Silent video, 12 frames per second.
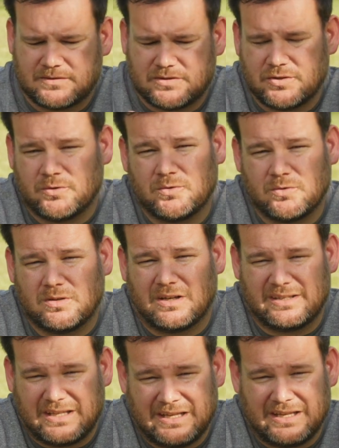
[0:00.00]
to
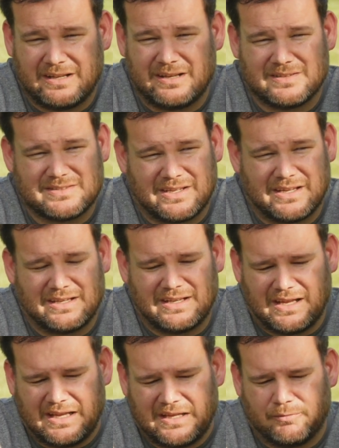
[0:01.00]
a kid and saying,
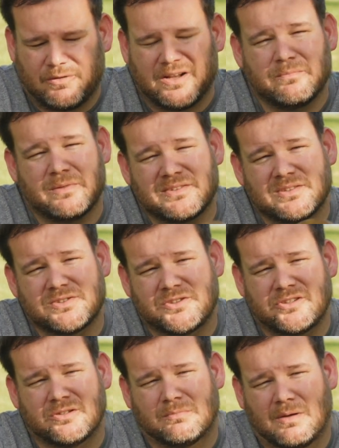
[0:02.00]
hey, write a message
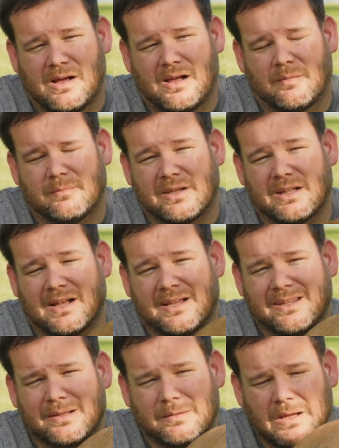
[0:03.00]
to your mom and I
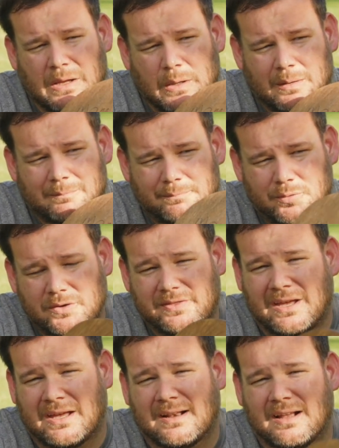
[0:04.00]
can put
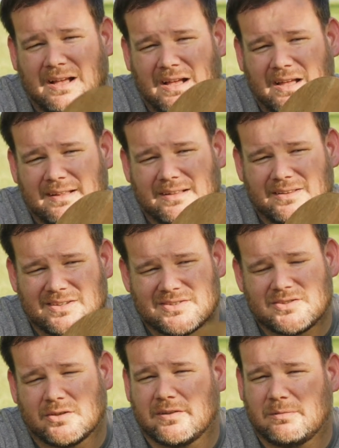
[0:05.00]
that on this
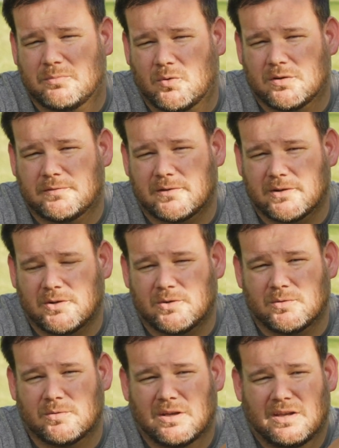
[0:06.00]
serving board for
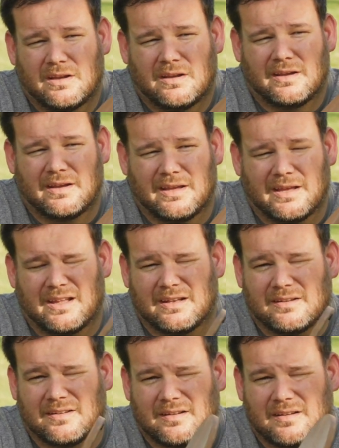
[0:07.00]
you
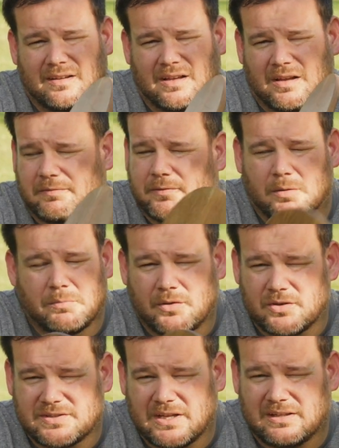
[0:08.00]
and uh, for a
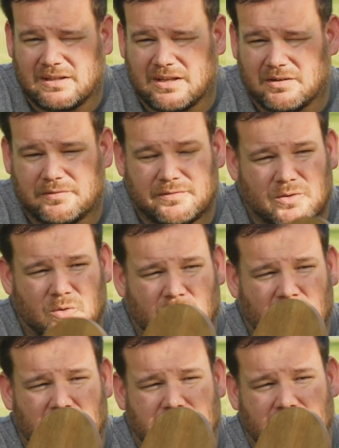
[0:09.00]
Mother's Day gift
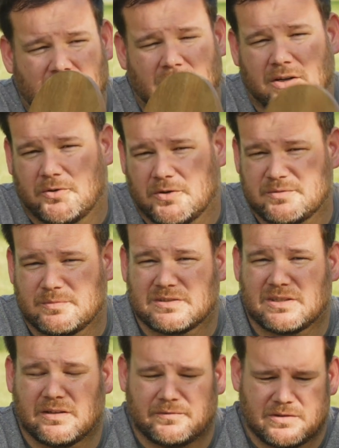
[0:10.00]
or for a Christmas
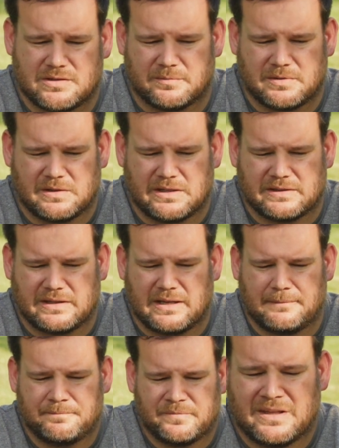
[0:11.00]
gift or something like
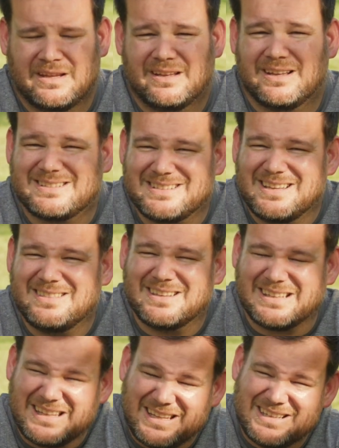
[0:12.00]
that. It's in the
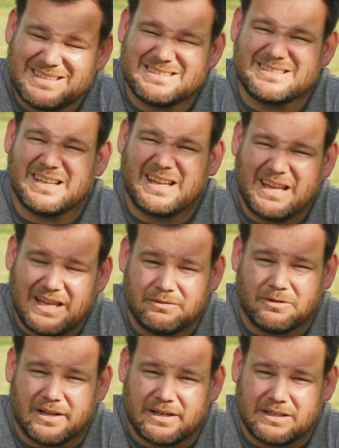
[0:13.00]
kids'
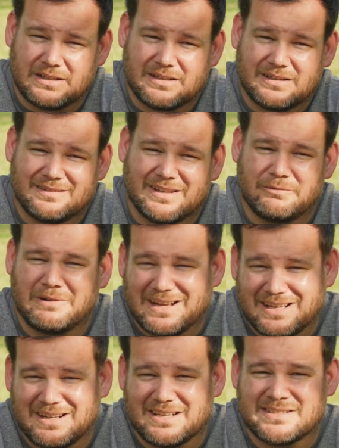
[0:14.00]
handwriting. They
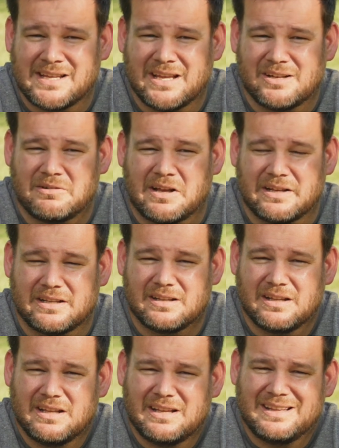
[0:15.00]
recognize the handwriting.
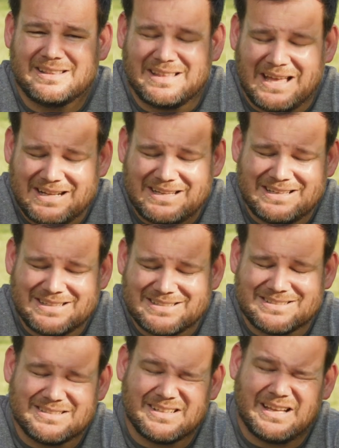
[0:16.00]
That
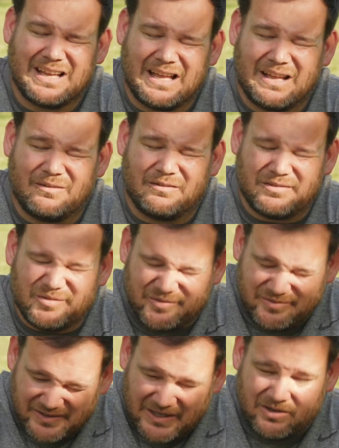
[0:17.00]
is
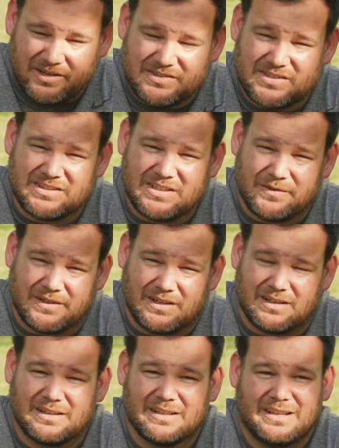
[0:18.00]
very
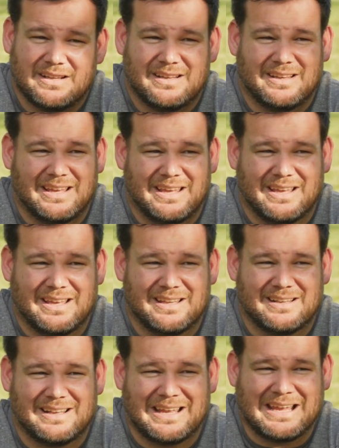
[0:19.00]
significant
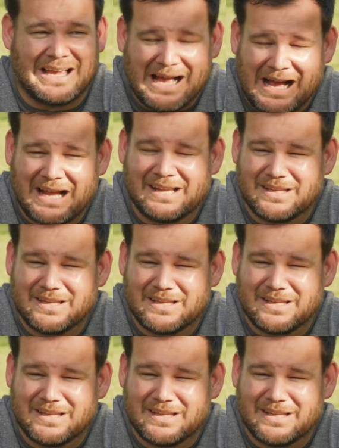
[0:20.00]
and a high